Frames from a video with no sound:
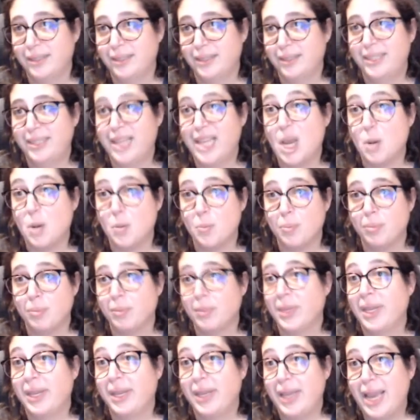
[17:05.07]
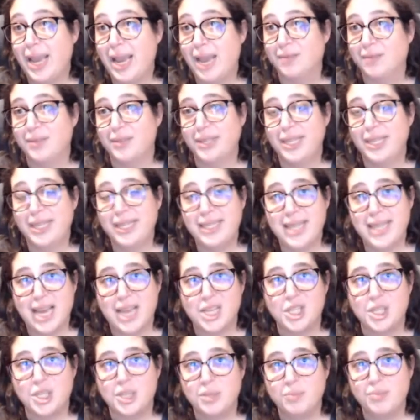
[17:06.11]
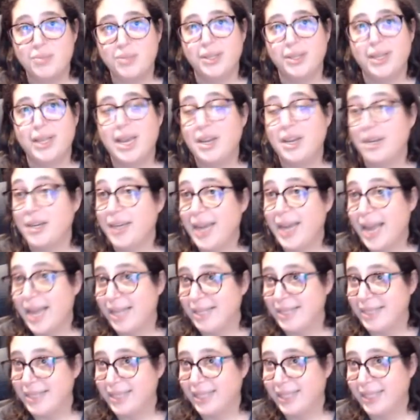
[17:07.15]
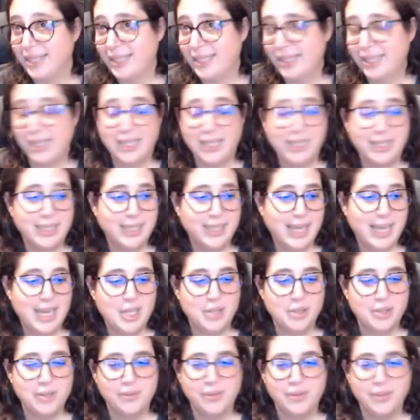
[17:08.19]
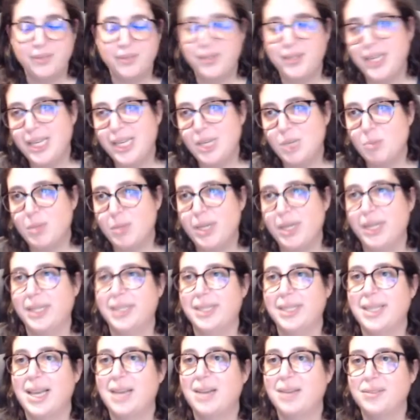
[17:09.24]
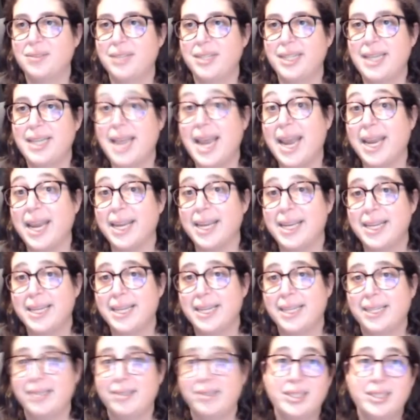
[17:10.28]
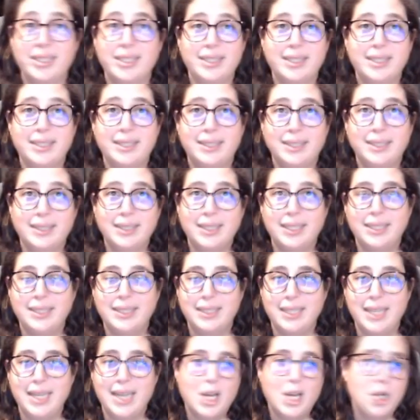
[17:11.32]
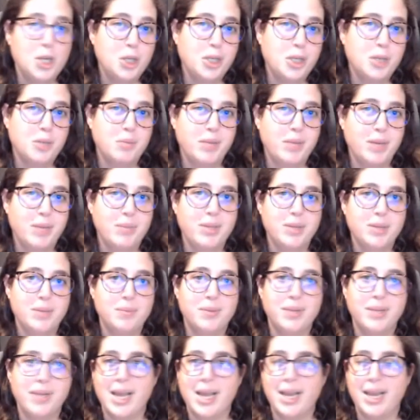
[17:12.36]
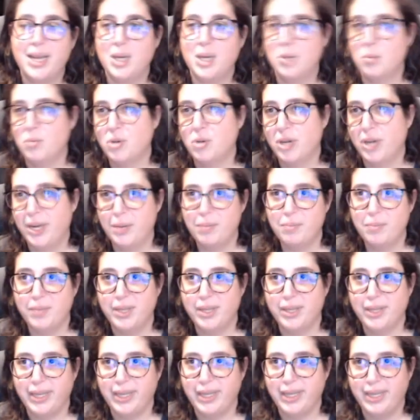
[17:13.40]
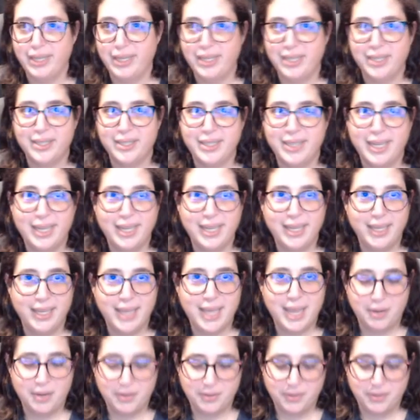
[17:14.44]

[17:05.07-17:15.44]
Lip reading: So after the session, pull out your calendars and schedule 15 minutes every day to see how you can maybe apply more empathy in your daily life.